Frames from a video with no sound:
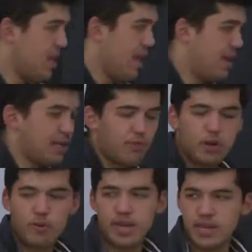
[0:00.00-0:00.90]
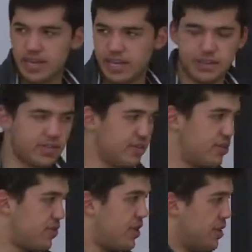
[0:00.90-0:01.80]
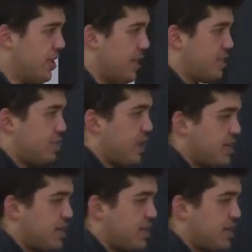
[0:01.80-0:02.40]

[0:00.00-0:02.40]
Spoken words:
And the way we indicate this constraint is by